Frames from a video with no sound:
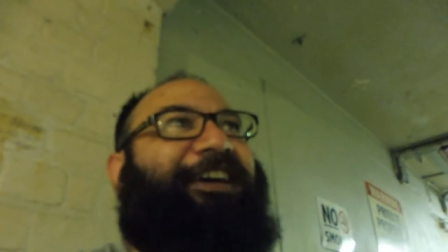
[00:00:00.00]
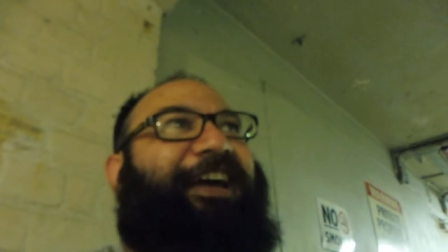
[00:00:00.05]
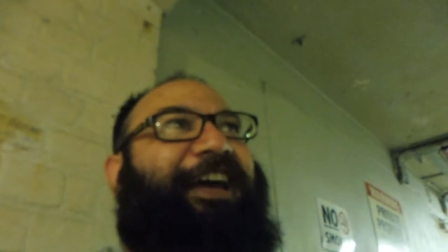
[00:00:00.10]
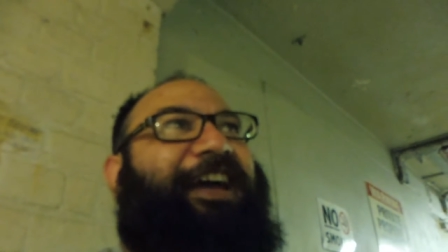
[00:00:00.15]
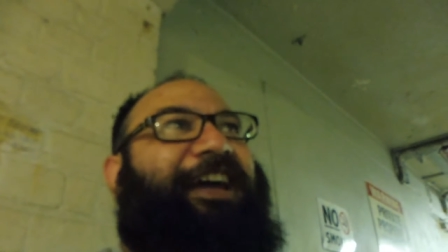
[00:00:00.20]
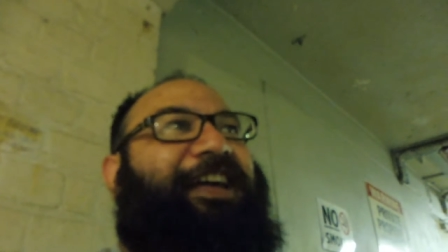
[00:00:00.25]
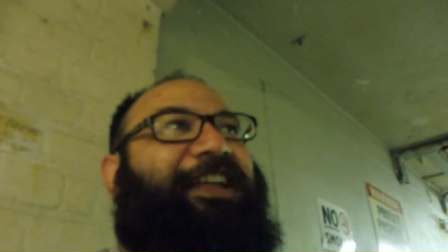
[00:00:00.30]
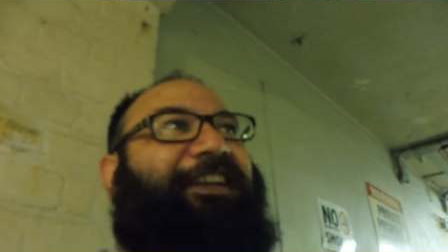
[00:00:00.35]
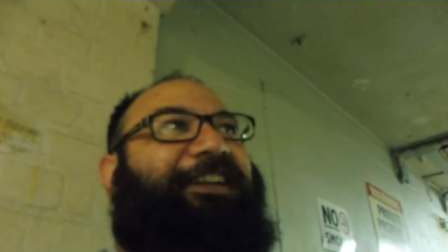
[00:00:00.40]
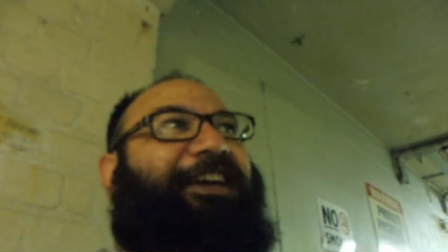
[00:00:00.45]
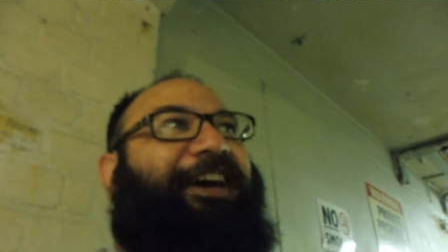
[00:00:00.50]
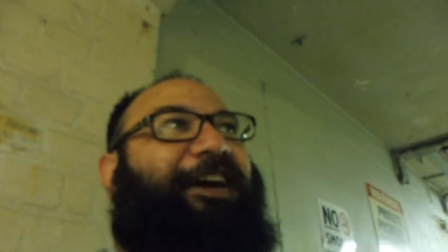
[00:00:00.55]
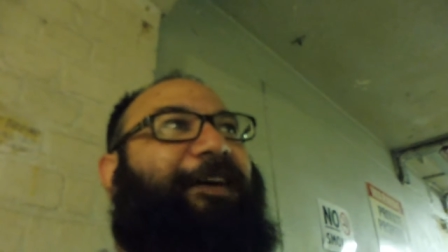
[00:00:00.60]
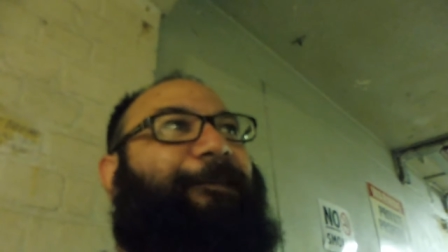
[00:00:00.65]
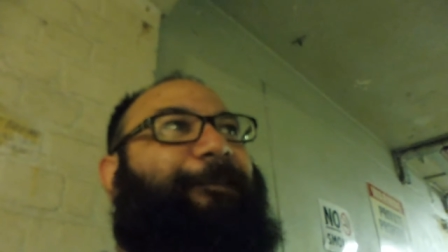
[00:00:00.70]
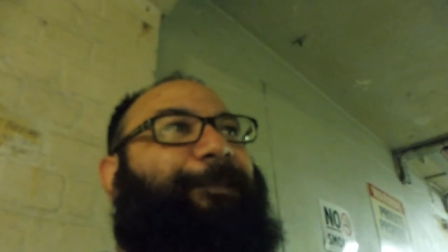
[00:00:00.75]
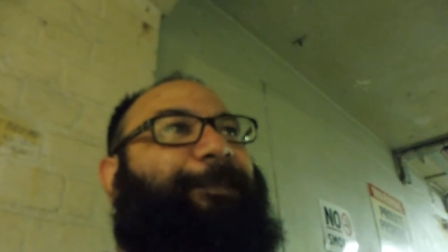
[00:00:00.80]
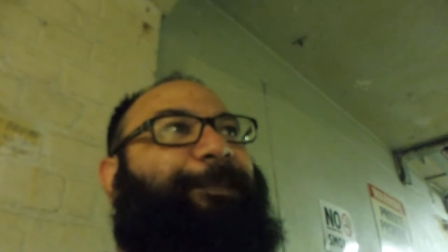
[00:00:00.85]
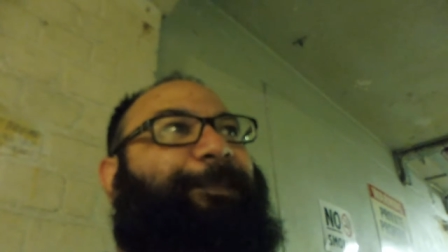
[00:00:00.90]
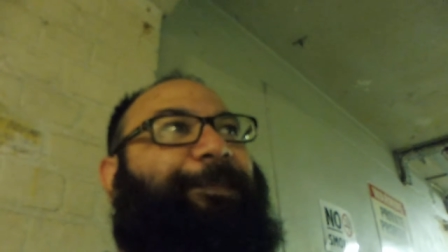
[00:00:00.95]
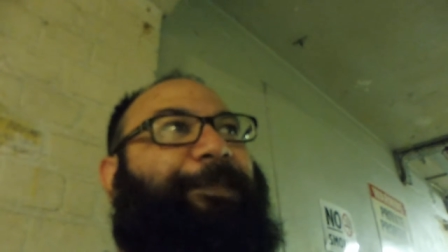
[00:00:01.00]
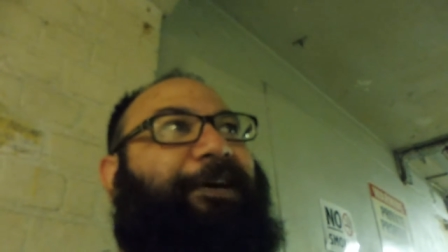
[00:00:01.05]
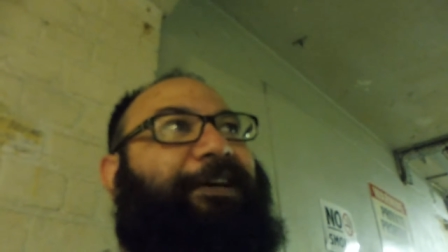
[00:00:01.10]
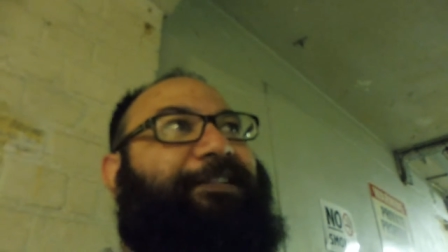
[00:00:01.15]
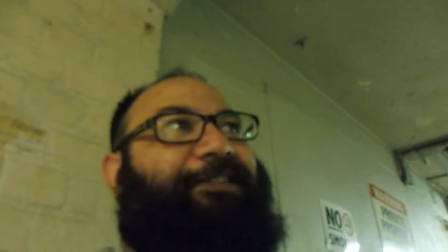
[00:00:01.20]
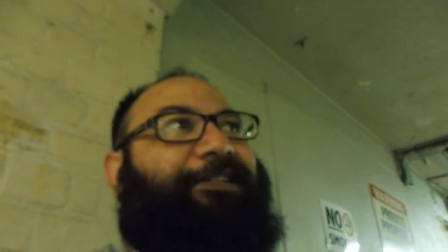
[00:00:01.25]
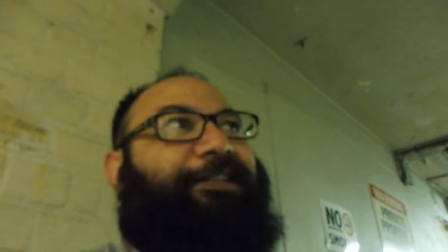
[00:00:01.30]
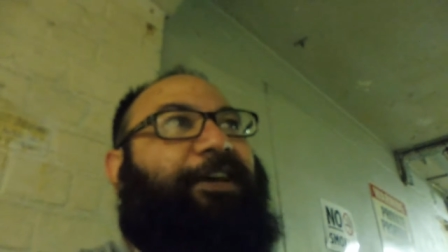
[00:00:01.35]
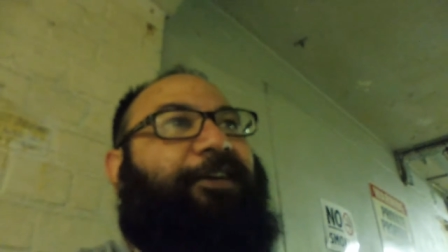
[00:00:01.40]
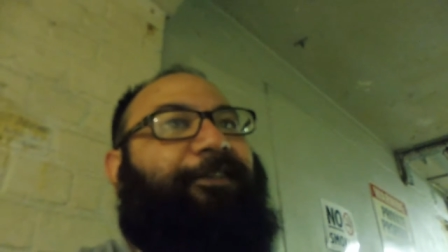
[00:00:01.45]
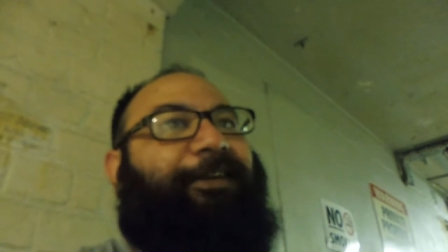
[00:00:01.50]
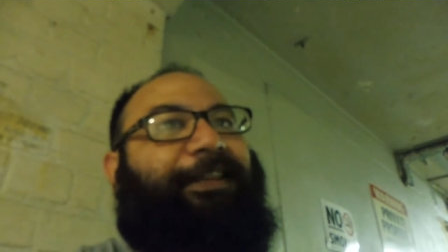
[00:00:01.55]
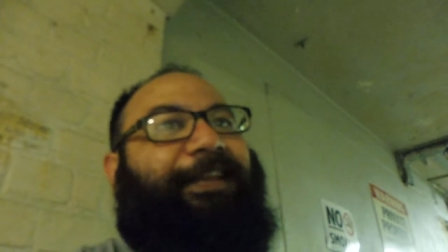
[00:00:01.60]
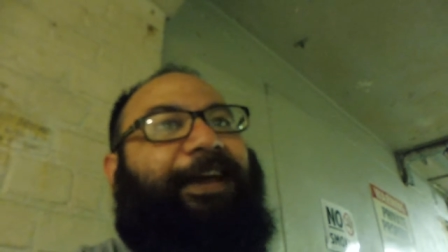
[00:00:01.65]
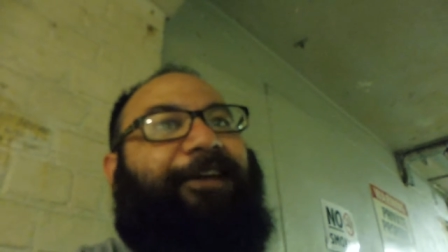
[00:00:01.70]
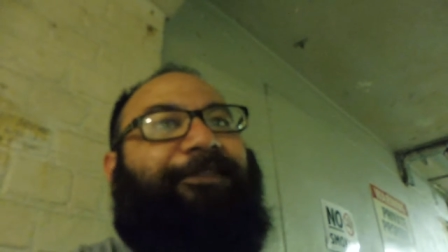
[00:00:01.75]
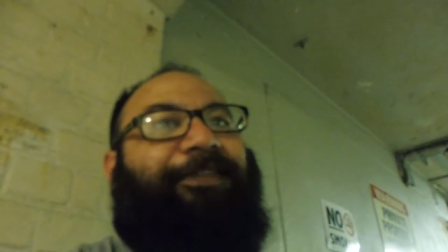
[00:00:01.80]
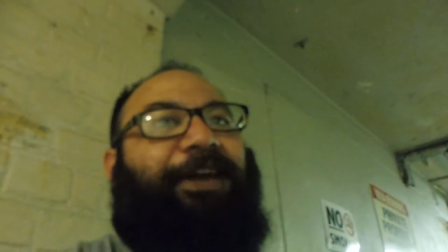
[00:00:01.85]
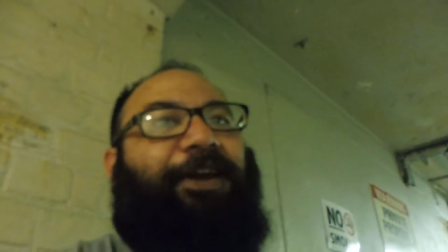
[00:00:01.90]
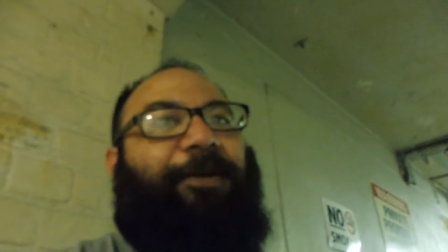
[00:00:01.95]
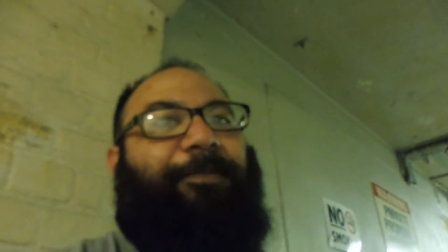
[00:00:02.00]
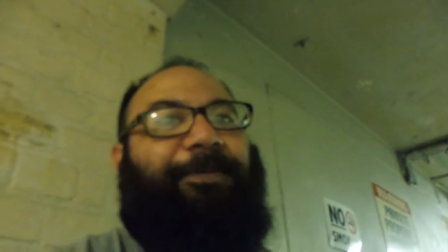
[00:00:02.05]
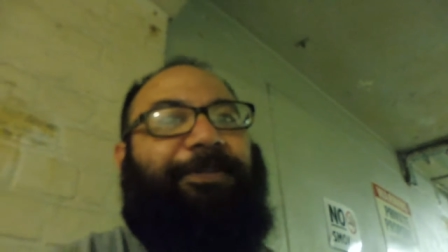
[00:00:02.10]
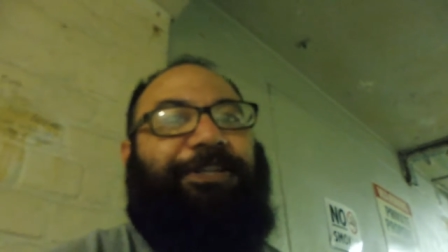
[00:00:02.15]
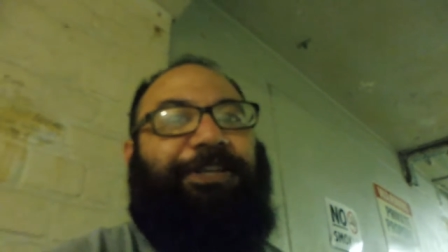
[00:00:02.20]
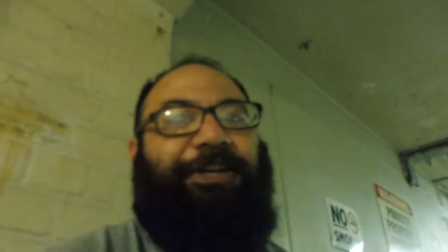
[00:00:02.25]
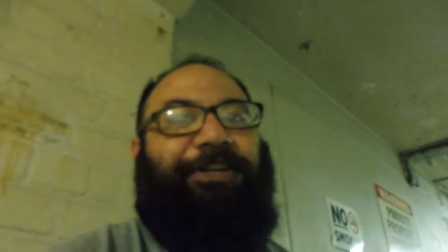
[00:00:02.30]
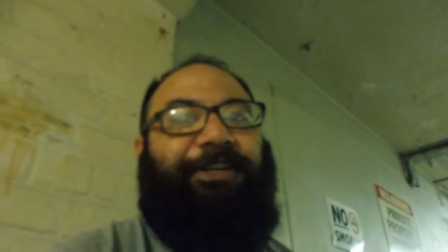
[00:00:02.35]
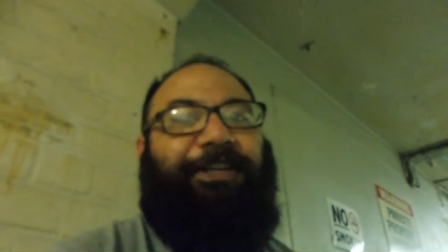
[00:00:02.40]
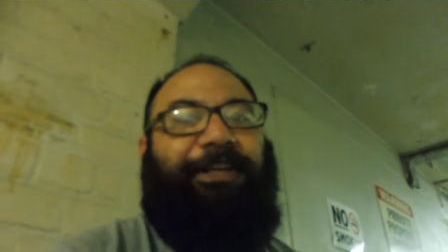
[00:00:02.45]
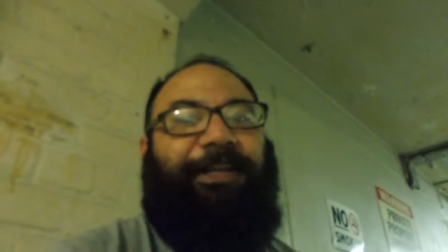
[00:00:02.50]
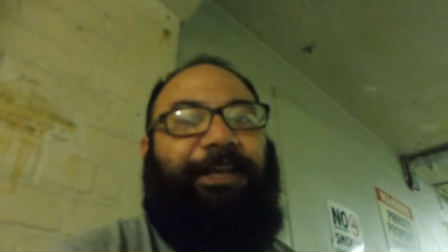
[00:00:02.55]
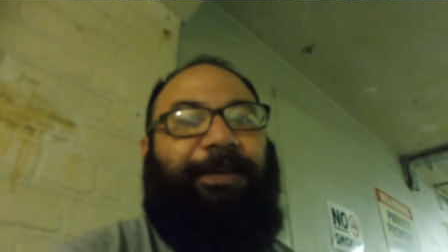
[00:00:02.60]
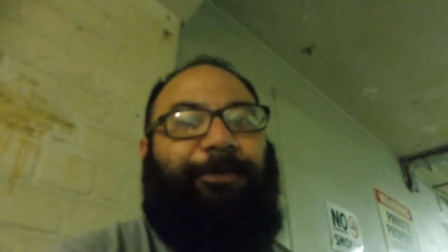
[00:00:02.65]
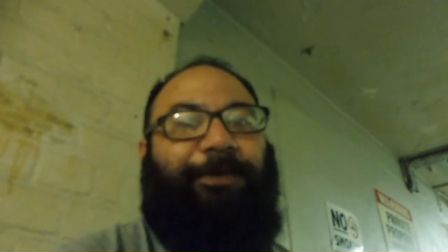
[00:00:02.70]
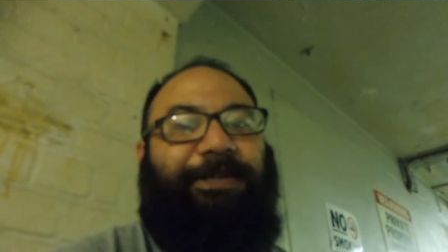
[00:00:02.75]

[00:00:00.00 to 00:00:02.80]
And um, I just don't really have that opportunity,